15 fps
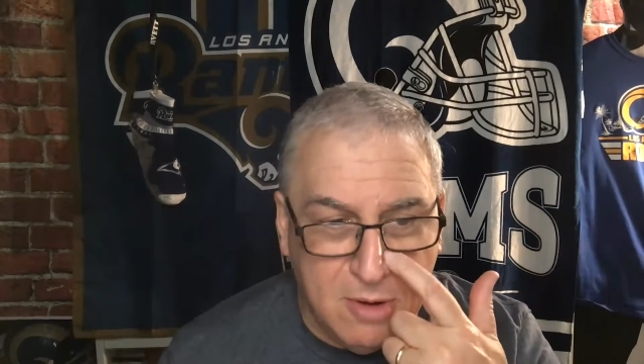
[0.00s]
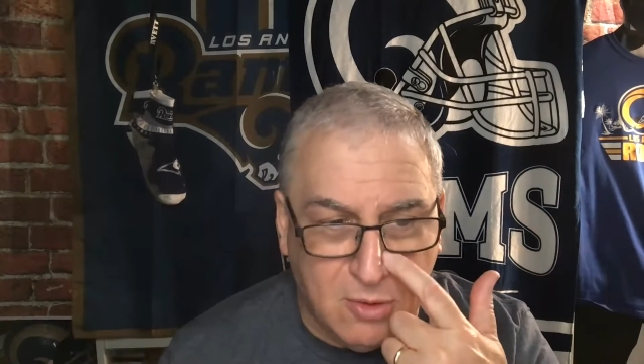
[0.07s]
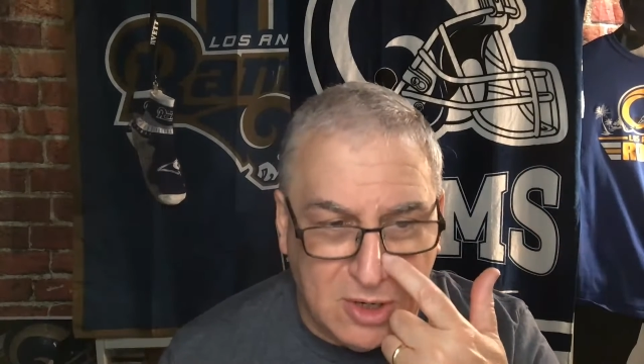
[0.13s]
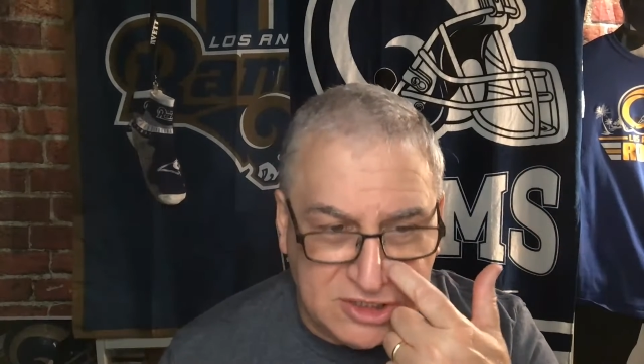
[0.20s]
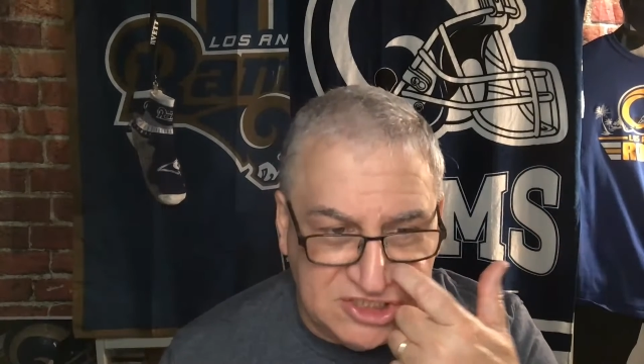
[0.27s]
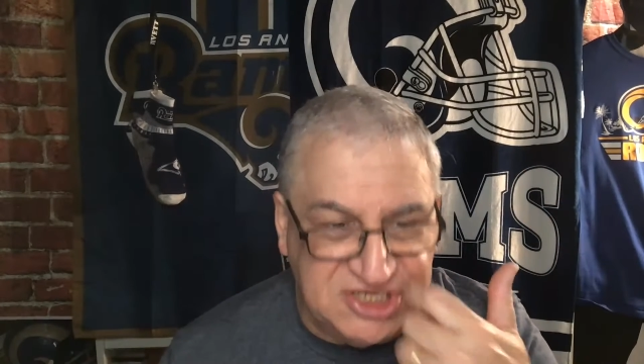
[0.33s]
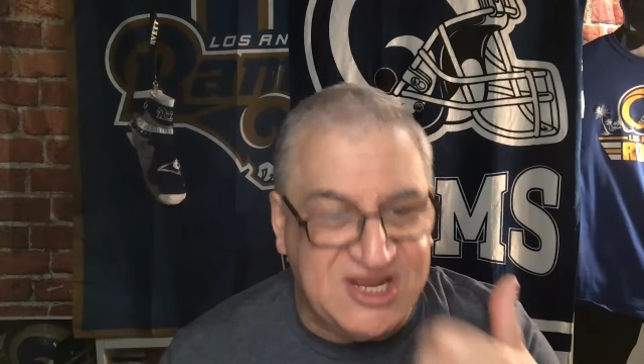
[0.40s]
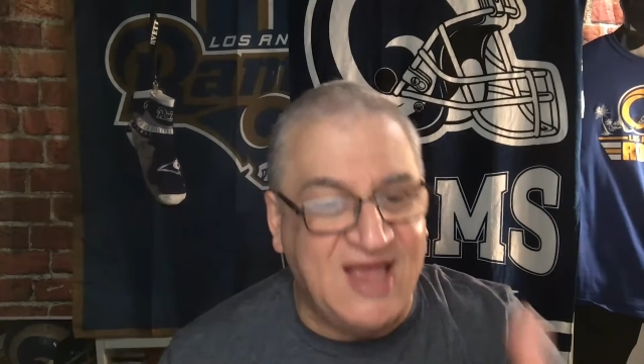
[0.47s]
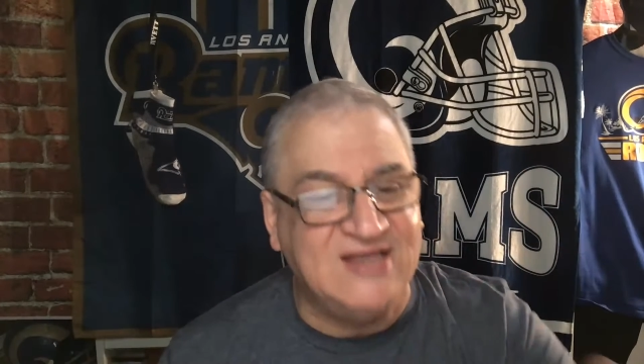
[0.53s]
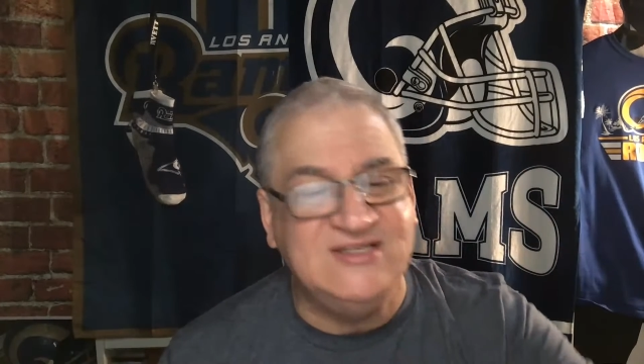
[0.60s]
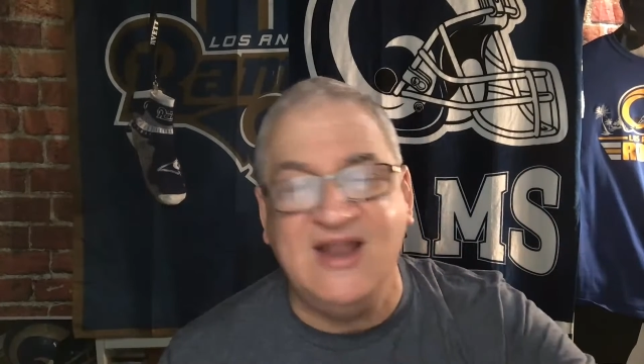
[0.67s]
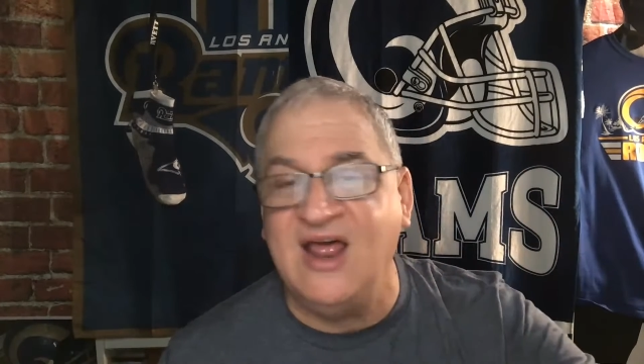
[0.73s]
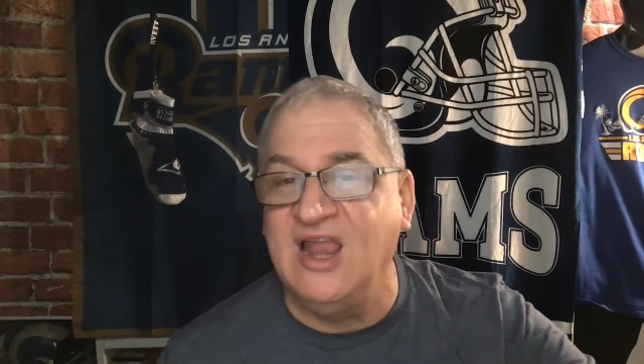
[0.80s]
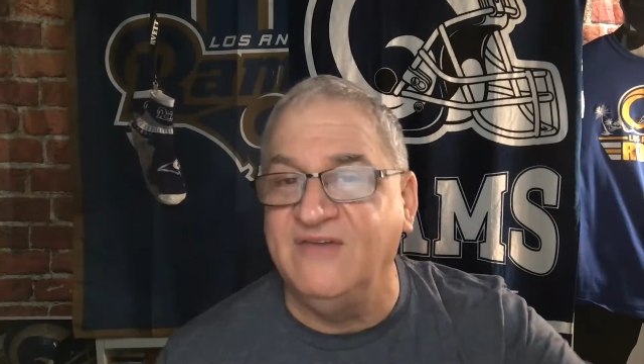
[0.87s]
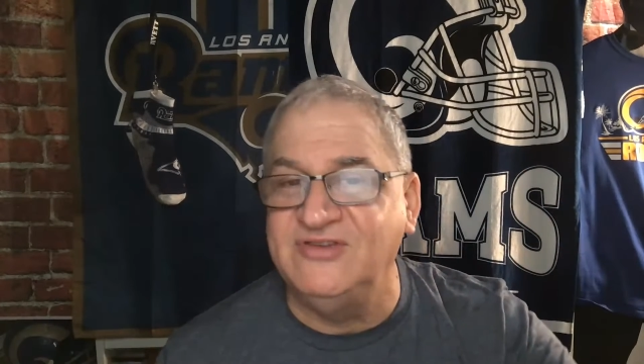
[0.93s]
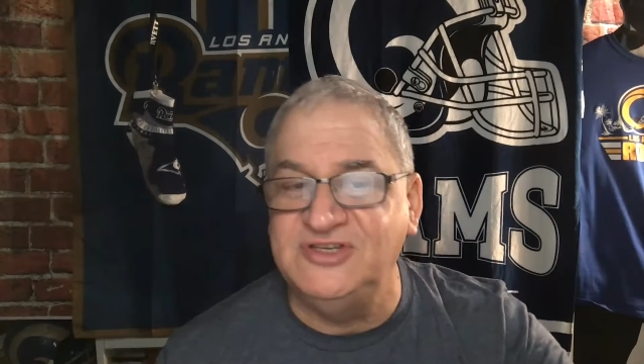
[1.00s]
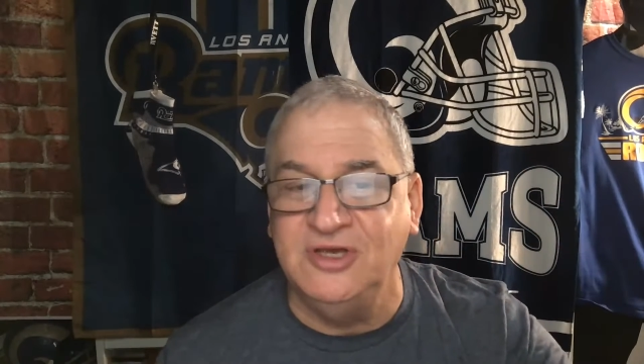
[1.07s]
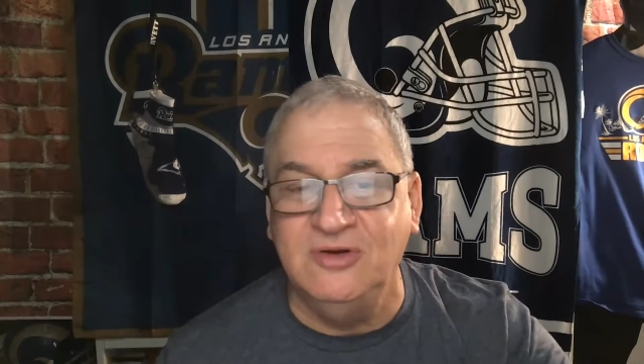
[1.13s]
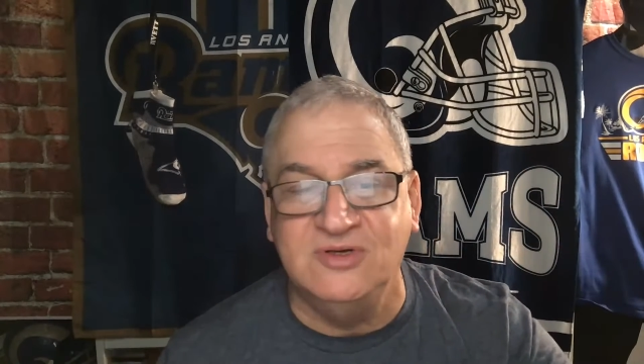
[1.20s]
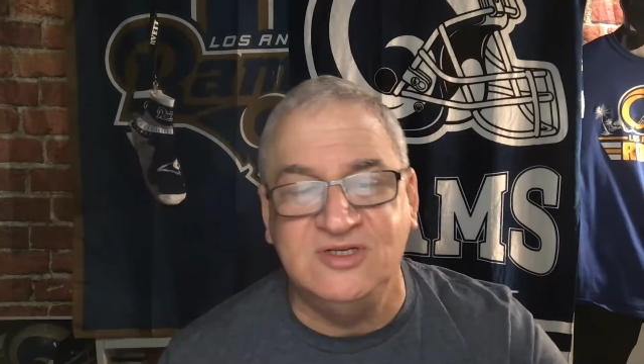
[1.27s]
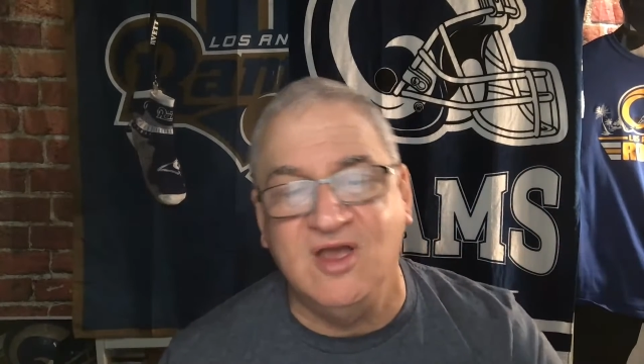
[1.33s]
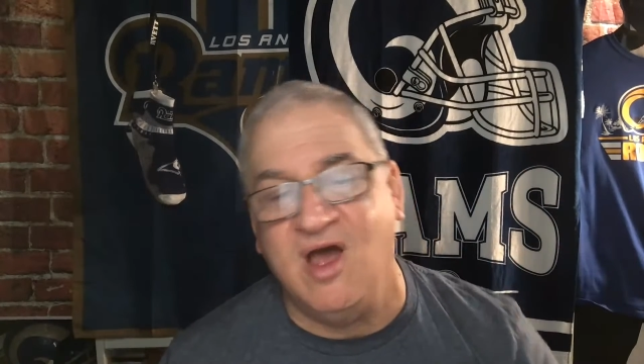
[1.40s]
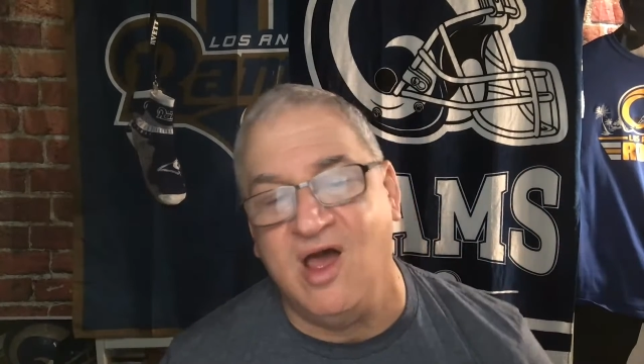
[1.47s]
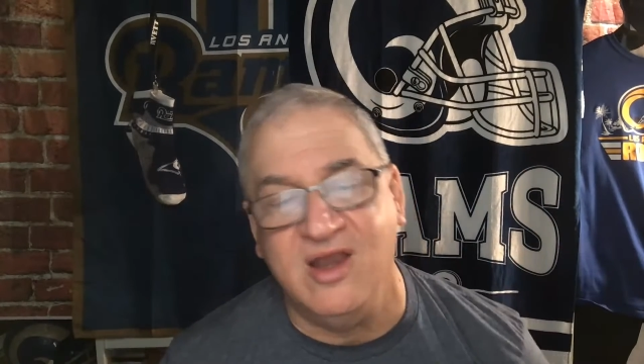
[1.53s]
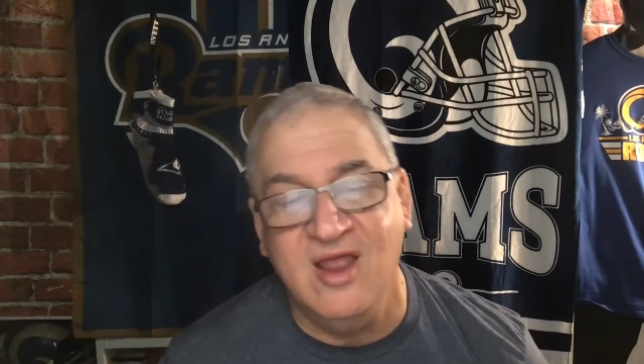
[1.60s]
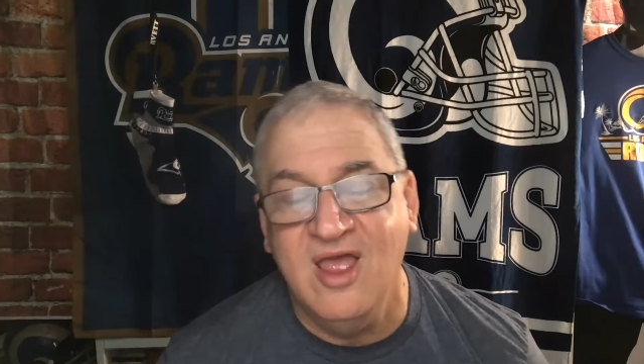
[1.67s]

Rusty Jackson at LSU was gone.